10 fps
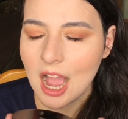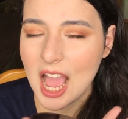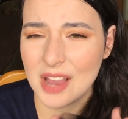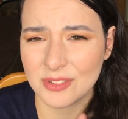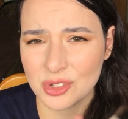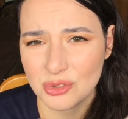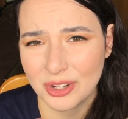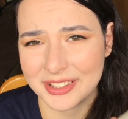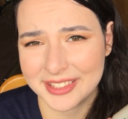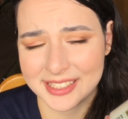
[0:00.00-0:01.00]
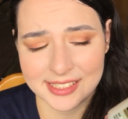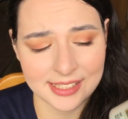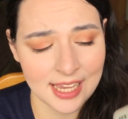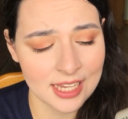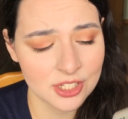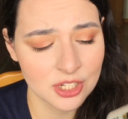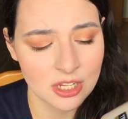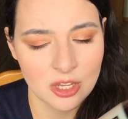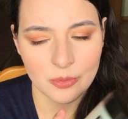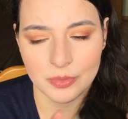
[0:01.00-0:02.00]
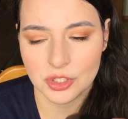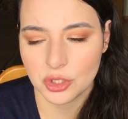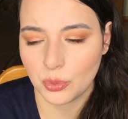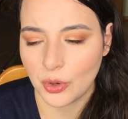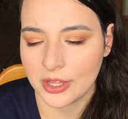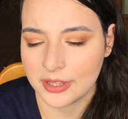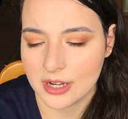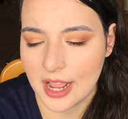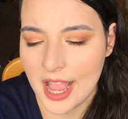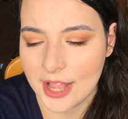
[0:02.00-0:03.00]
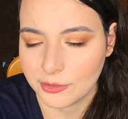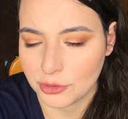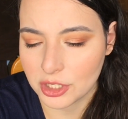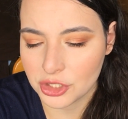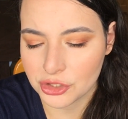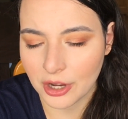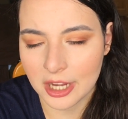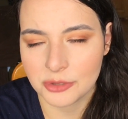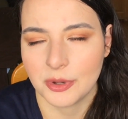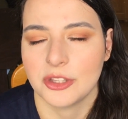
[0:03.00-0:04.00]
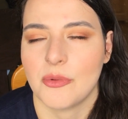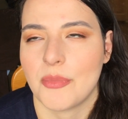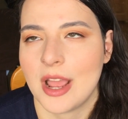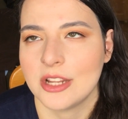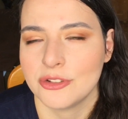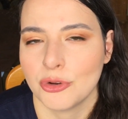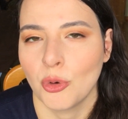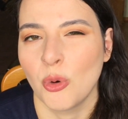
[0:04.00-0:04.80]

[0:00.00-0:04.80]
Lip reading: I haven't tried this yet, but the one that I have already tried by the brand